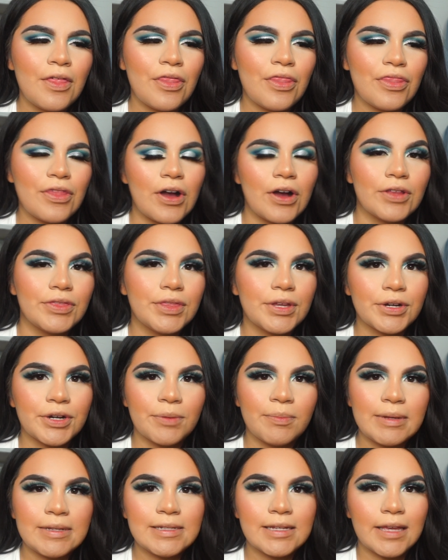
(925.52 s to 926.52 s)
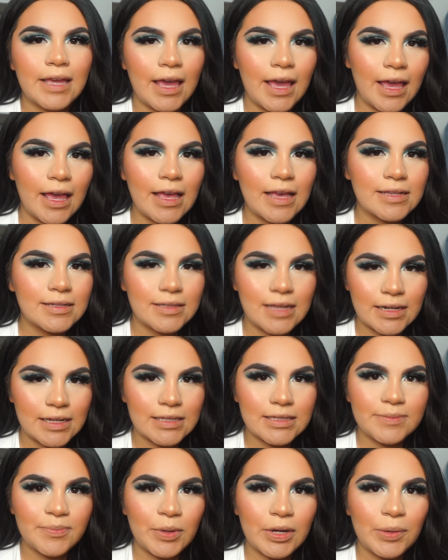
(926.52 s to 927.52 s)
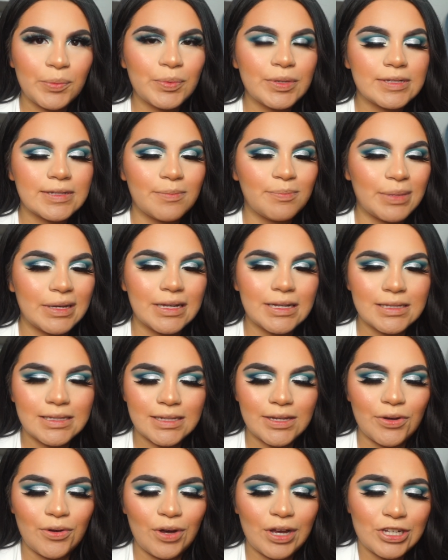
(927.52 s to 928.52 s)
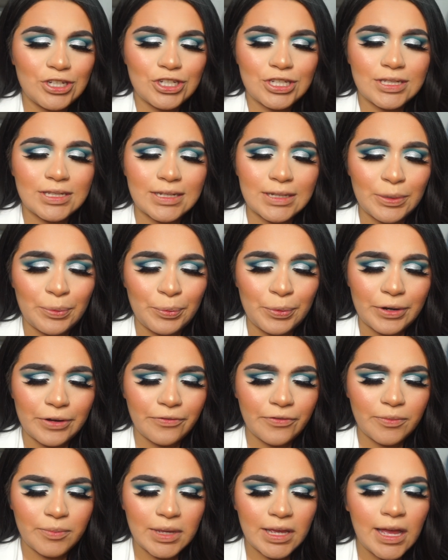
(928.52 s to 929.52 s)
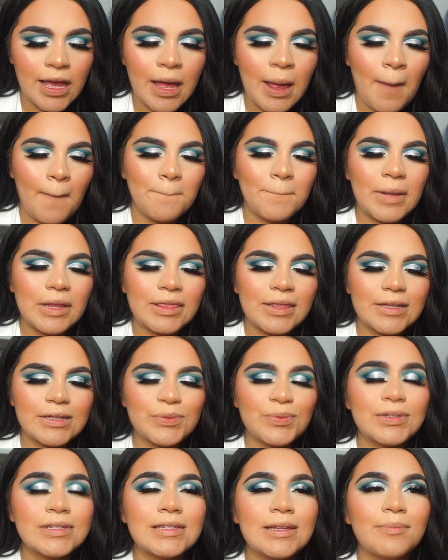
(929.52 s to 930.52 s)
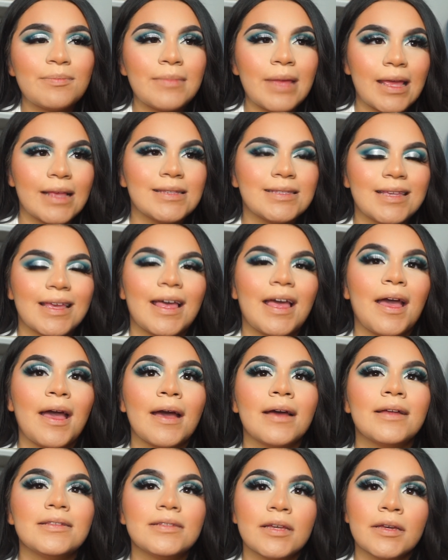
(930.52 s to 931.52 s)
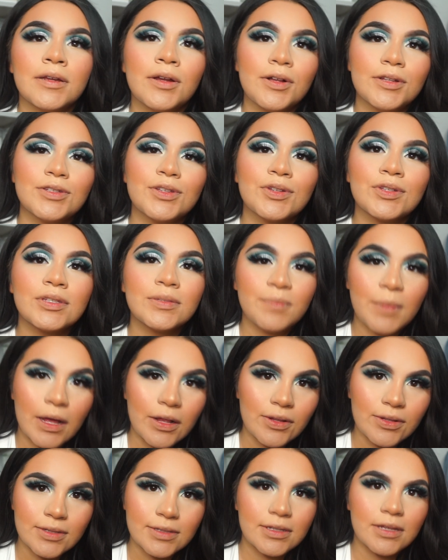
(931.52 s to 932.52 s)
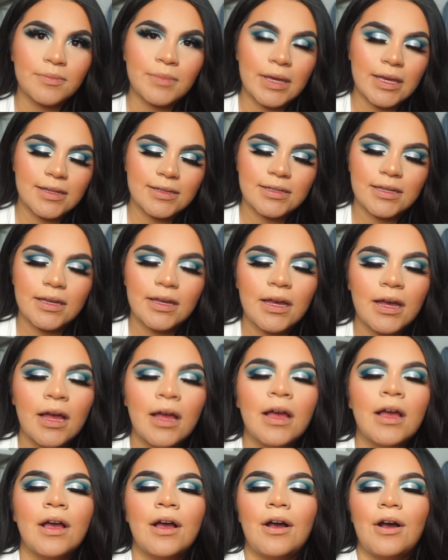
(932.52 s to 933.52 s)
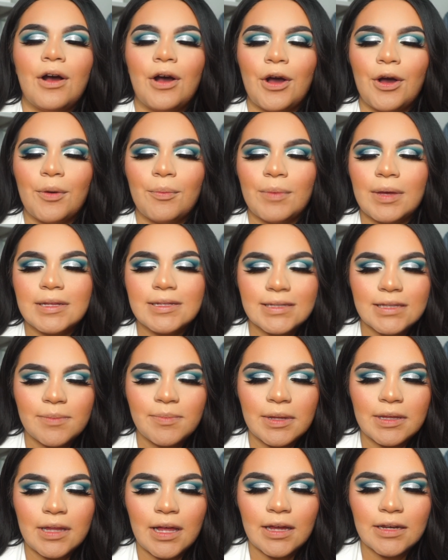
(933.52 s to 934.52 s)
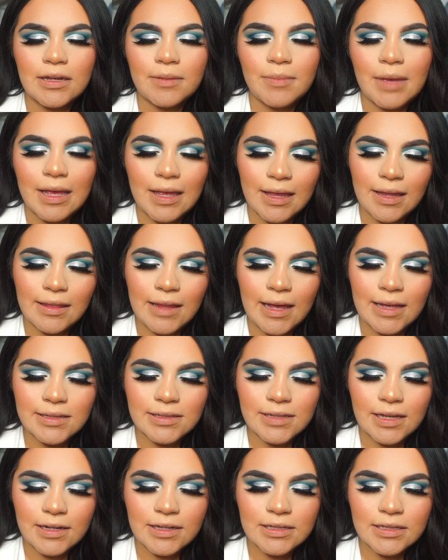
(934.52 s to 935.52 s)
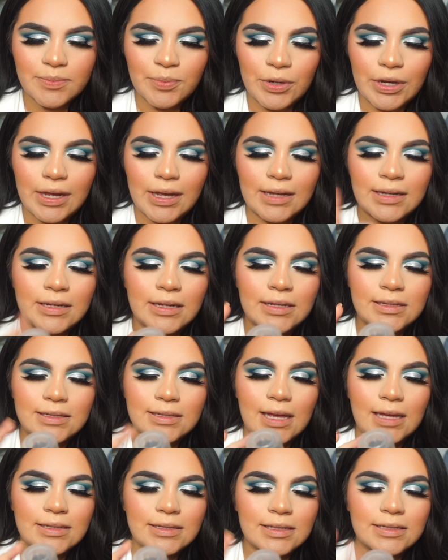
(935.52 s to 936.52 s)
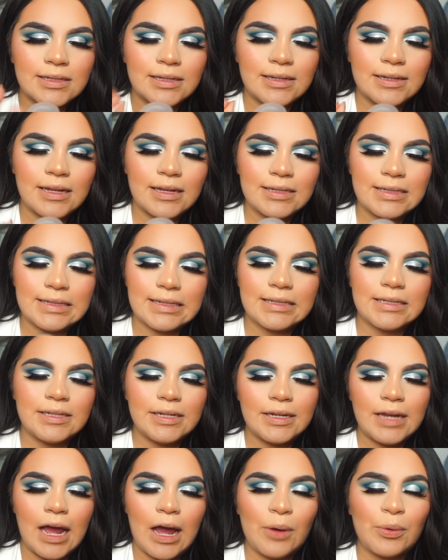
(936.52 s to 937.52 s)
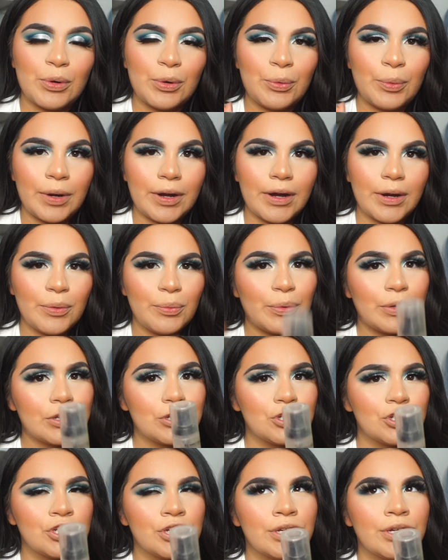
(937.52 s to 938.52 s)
thought the Urban Decay setting spray was a big deal. It just didn't work for me, but this one's amazing, and it also smells amazing. It's the Milani Make It Last setting spray, and it says it's a 16-hour wear, which